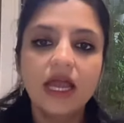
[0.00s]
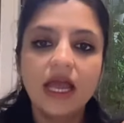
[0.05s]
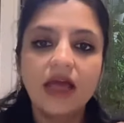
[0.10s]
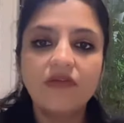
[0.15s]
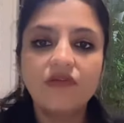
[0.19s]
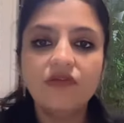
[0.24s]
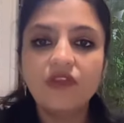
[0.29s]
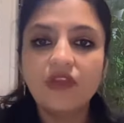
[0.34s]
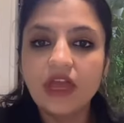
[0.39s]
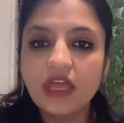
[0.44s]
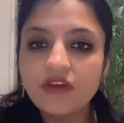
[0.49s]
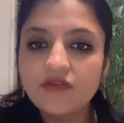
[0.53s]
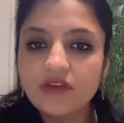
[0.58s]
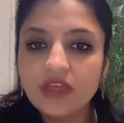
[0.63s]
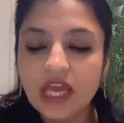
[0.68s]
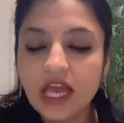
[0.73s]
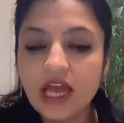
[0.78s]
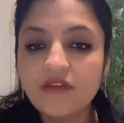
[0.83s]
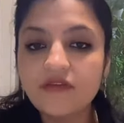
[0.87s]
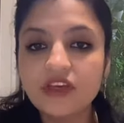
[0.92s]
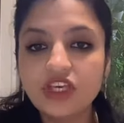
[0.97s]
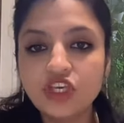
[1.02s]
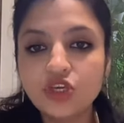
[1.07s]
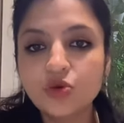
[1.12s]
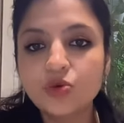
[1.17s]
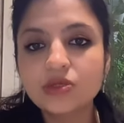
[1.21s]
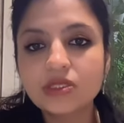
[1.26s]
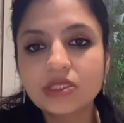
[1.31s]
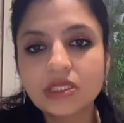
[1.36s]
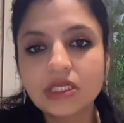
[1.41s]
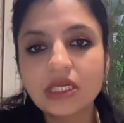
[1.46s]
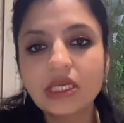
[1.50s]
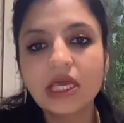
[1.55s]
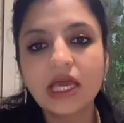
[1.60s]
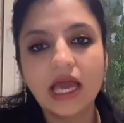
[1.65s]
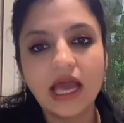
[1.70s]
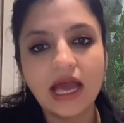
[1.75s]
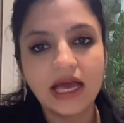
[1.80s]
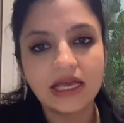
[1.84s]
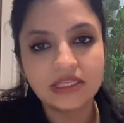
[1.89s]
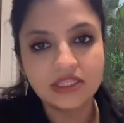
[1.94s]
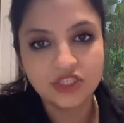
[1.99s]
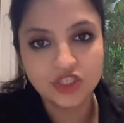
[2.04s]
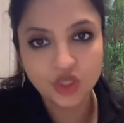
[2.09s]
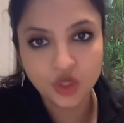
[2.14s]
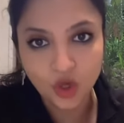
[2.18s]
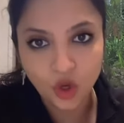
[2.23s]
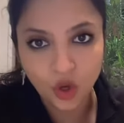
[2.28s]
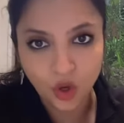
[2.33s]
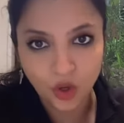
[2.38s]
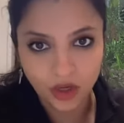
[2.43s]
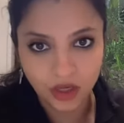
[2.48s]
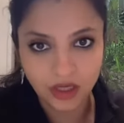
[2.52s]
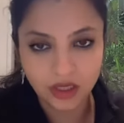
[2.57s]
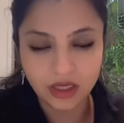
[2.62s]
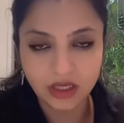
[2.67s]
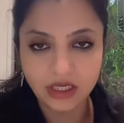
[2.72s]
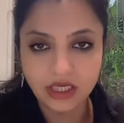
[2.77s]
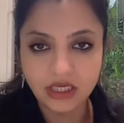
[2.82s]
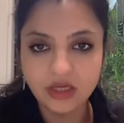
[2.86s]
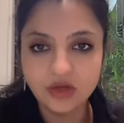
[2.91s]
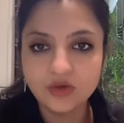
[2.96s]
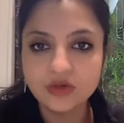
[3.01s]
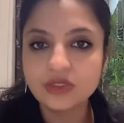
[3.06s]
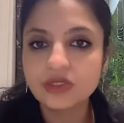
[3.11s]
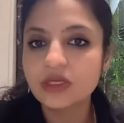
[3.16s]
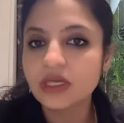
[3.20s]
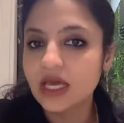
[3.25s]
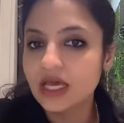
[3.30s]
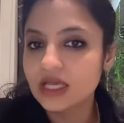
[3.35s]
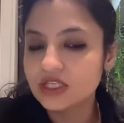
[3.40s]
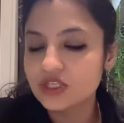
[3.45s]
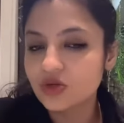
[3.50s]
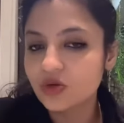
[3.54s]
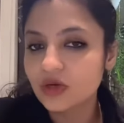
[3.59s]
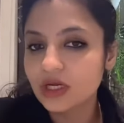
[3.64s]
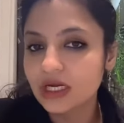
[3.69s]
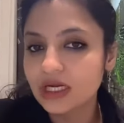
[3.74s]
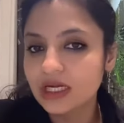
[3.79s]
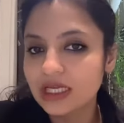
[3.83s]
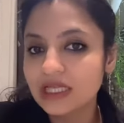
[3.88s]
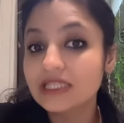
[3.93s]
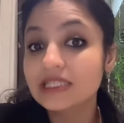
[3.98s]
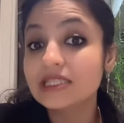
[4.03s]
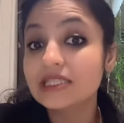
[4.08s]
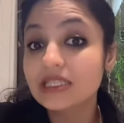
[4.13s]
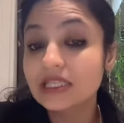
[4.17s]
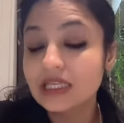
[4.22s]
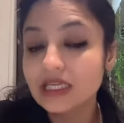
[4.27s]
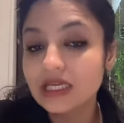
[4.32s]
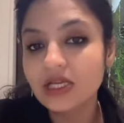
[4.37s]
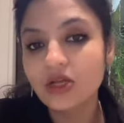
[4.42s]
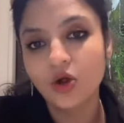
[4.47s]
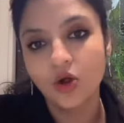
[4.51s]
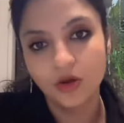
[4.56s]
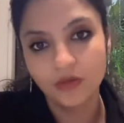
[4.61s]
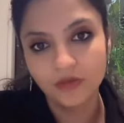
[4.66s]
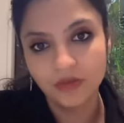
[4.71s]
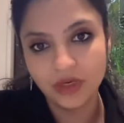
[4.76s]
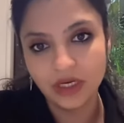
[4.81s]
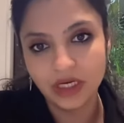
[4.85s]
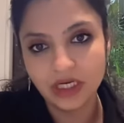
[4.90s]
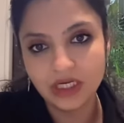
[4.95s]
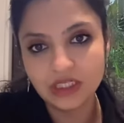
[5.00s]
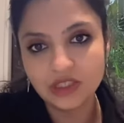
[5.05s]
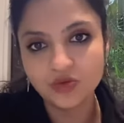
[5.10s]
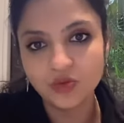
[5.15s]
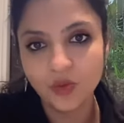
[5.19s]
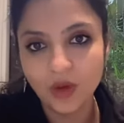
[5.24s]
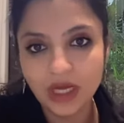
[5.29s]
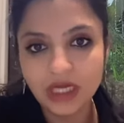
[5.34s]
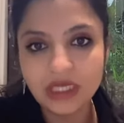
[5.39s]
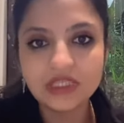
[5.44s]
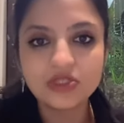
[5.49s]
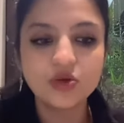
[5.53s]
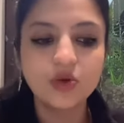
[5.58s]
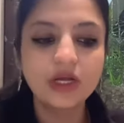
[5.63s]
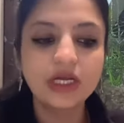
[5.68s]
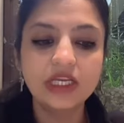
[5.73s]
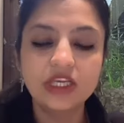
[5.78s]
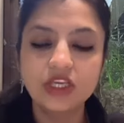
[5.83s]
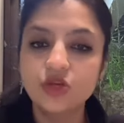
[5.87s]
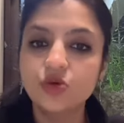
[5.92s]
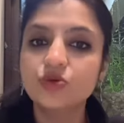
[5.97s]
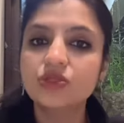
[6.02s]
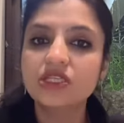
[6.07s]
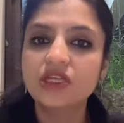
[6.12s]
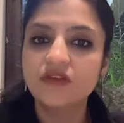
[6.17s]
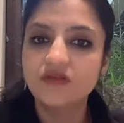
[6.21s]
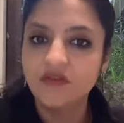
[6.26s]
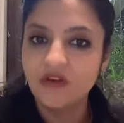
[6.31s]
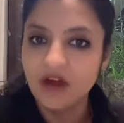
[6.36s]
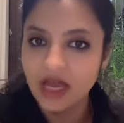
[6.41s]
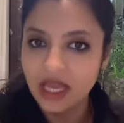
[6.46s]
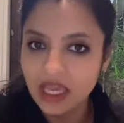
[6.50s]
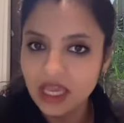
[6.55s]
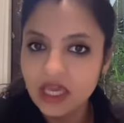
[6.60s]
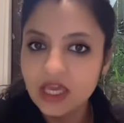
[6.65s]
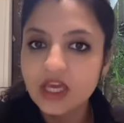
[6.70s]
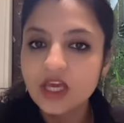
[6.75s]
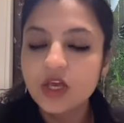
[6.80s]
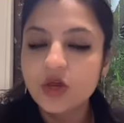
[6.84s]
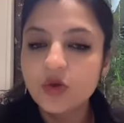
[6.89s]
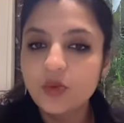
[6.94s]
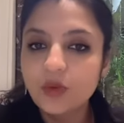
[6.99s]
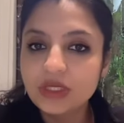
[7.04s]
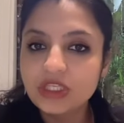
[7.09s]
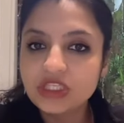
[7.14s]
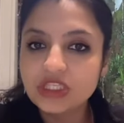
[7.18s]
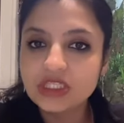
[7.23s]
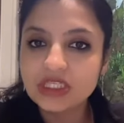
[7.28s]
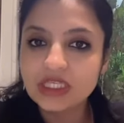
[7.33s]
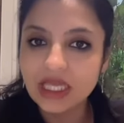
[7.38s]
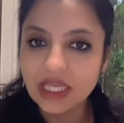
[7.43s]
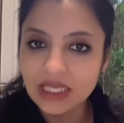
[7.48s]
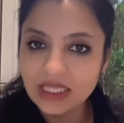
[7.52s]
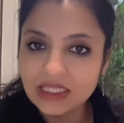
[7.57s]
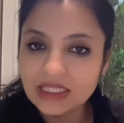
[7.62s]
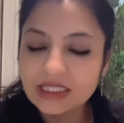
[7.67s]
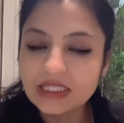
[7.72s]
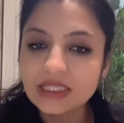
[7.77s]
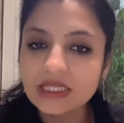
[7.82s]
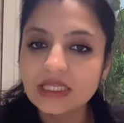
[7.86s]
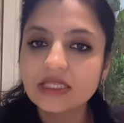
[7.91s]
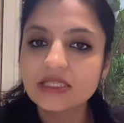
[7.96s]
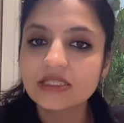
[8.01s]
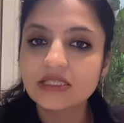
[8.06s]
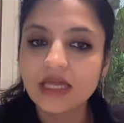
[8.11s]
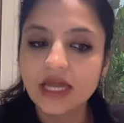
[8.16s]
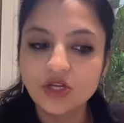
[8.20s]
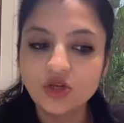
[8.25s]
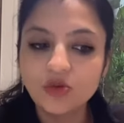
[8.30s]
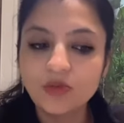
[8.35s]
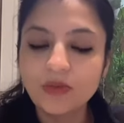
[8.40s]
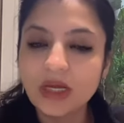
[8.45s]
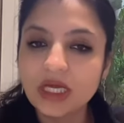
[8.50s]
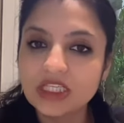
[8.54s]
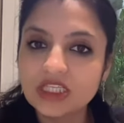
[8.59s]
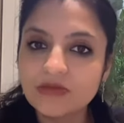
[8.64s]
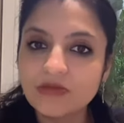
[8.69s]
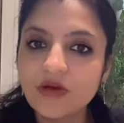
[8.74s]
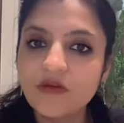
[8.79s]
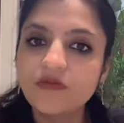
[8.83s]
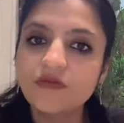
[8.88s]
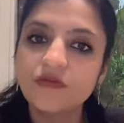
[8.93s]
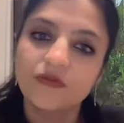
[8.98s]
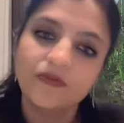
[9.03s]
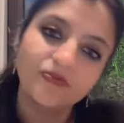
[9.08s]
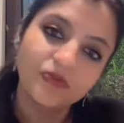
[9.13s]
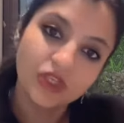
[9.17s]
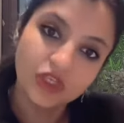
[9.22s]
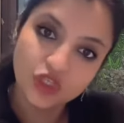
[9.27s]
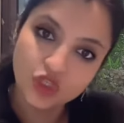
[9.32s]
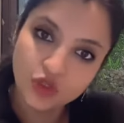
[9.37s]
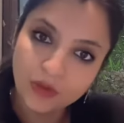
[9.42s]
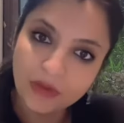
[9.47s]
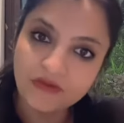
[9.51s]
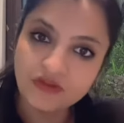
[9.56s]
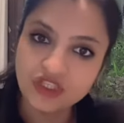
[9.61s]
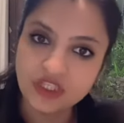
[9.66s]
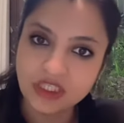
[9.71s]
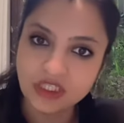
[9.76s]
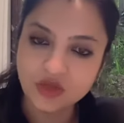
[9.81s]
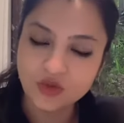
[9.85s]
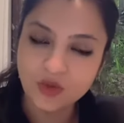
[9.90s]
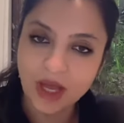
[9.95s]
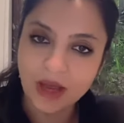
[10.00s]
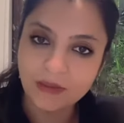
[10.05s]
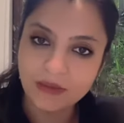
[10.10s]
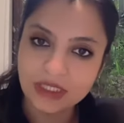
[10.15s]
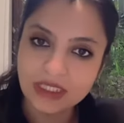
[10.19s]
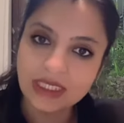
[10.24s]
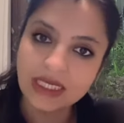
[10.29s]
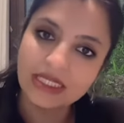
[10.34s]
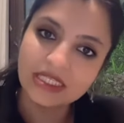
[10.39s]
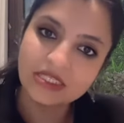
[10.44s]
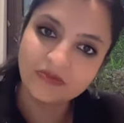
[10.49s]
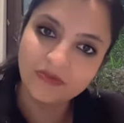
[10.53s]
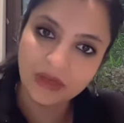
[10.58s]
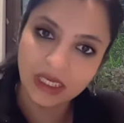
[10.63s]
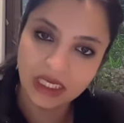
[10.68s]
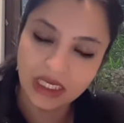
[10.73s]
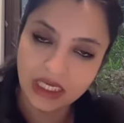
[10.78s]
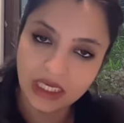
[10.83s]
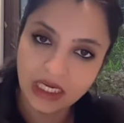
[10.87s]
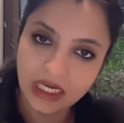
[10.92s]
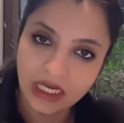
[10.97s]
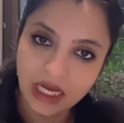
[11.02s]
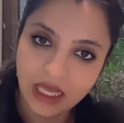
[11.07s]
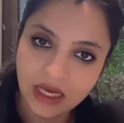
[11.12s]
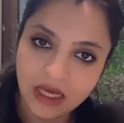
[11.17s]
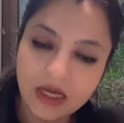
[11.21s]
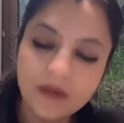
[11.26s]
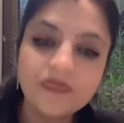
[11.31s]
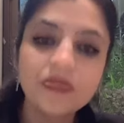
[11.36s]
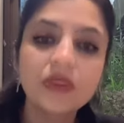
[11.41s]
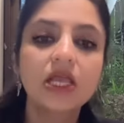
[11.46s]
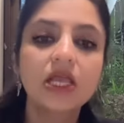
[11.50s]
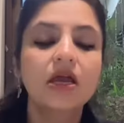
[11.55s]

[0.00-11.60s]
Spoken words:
And then we have eosin azure. Eosin azure contains three components. One is called eosin Y, which stains the cytoplasm of superficial squamous cells pink in color.